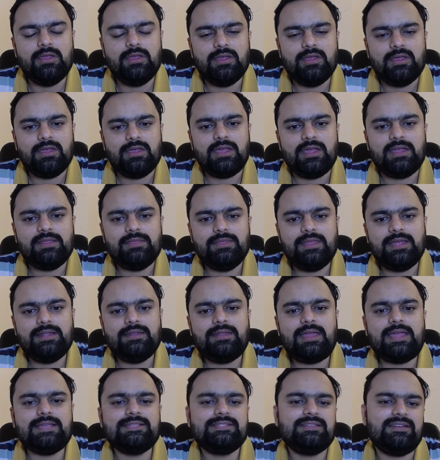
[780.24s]
And then
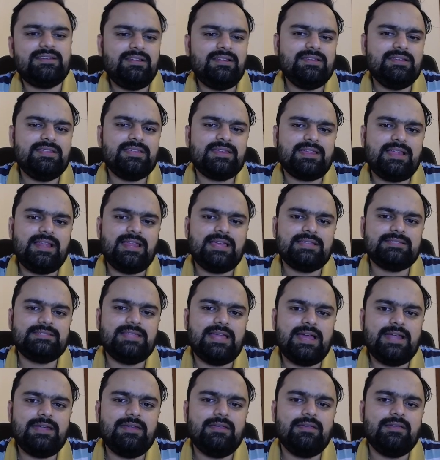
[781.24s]
I suddenly realized
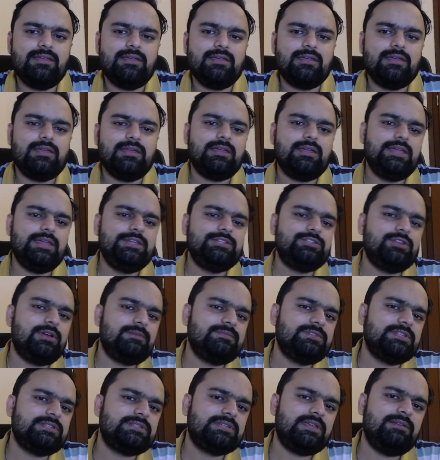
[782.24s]
that instead
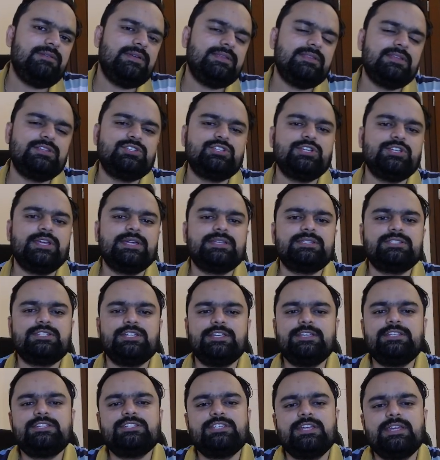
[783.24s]
of just giving the
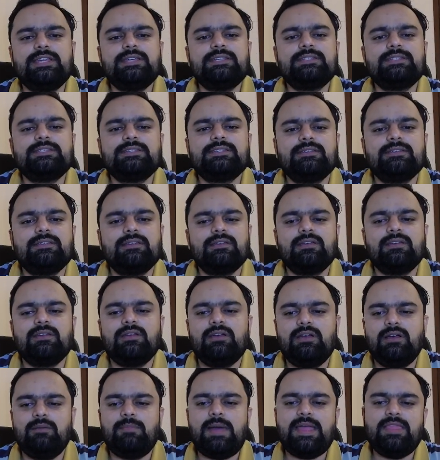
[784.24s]
checks,
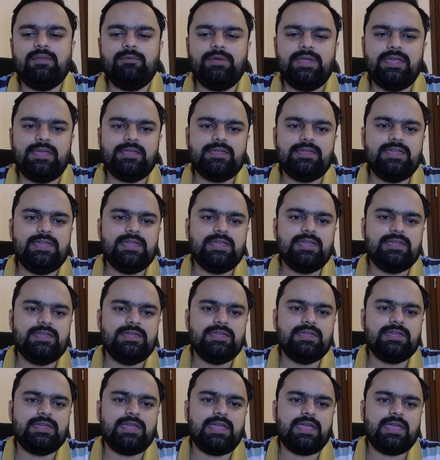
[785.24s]
by the way,
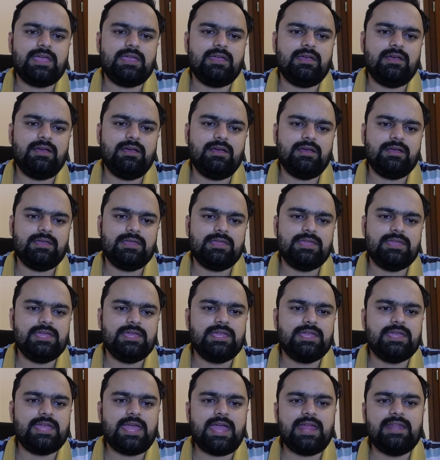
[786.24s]
he
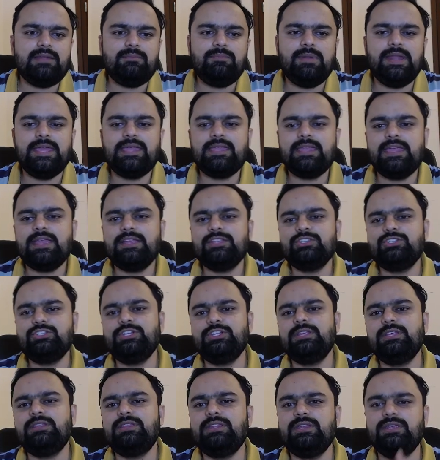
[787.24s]
can play king
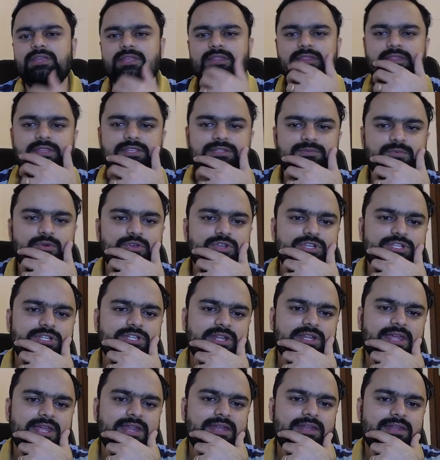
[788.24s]
g3 in this
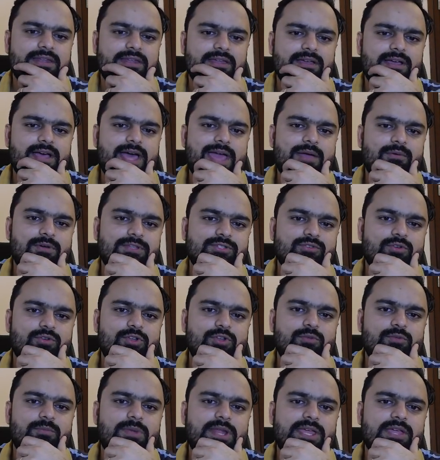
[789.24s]
position, and I was going
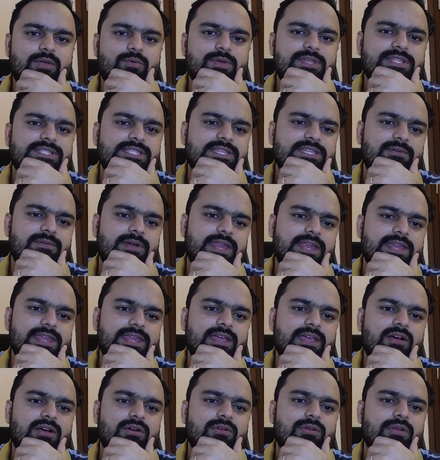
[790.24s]
to play queen c1
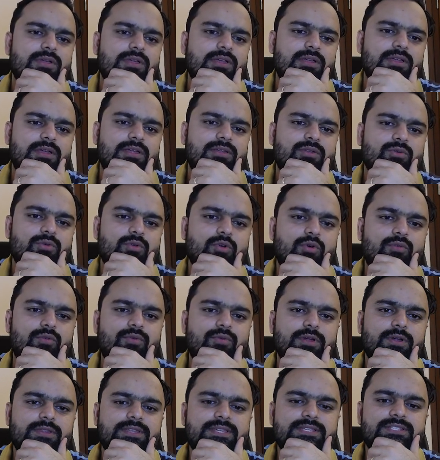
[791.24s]
anyhow to go
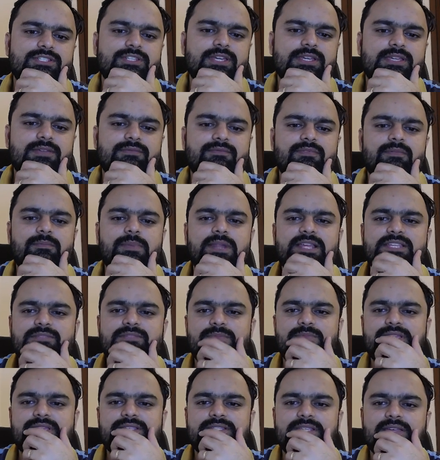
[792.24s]
for this check. If he plays
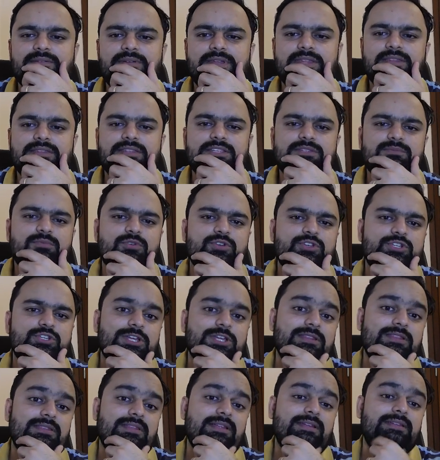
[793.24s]
b7 in this
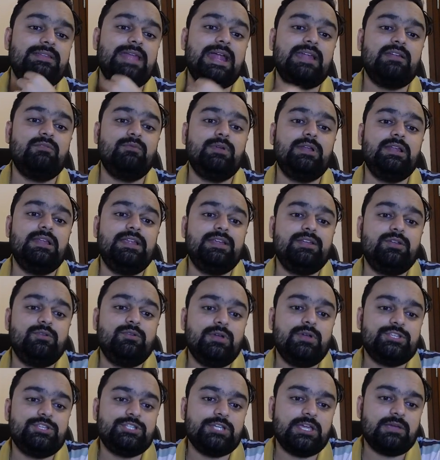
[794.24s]
position, then that will lead to
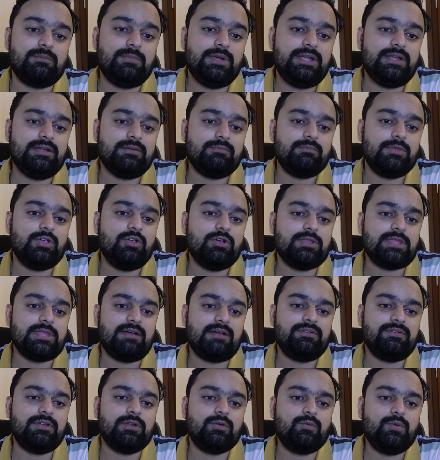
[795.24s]
a checkmate, because
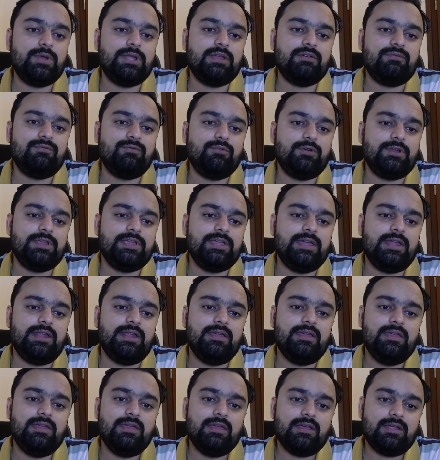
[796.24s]
after queen f4 here,
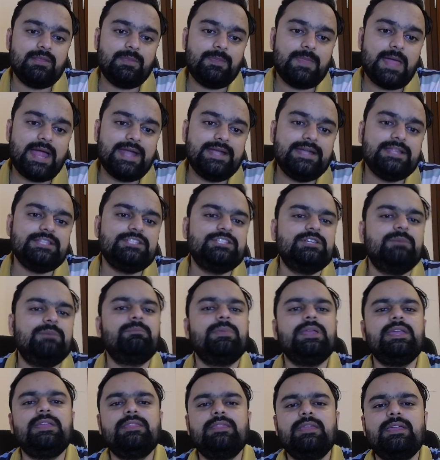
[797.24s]
knight is
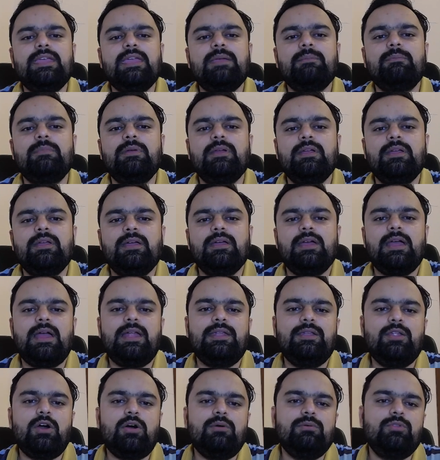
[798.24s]
jumping in the game.
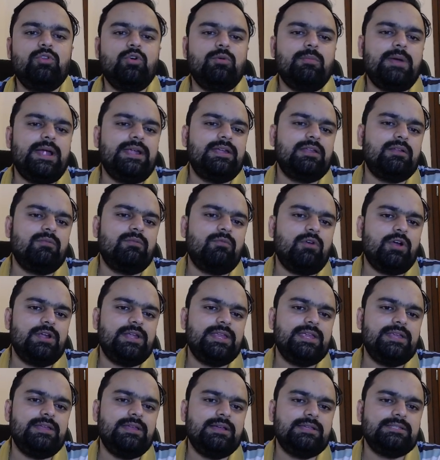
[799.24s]
And now no matter what
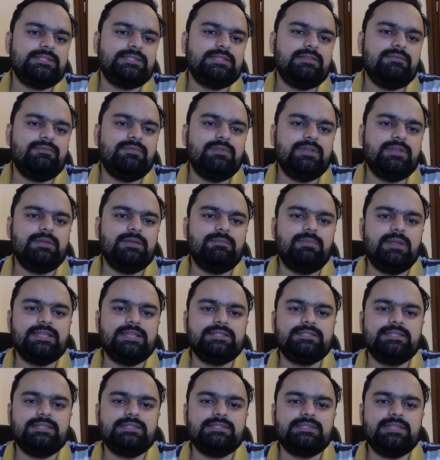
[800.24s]
he does, if he
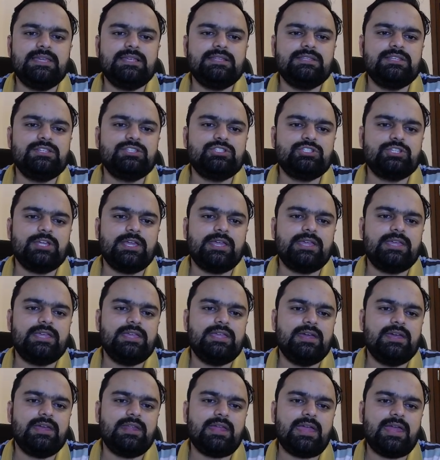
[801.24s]
plays this thing, this check
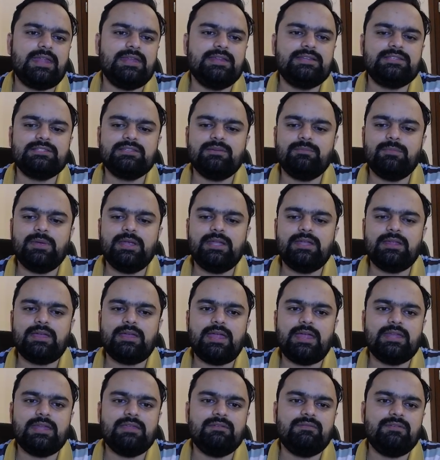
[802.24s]
here, and it's a mate,
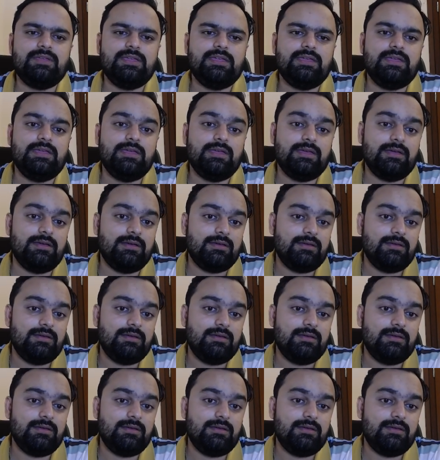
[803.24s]
and if he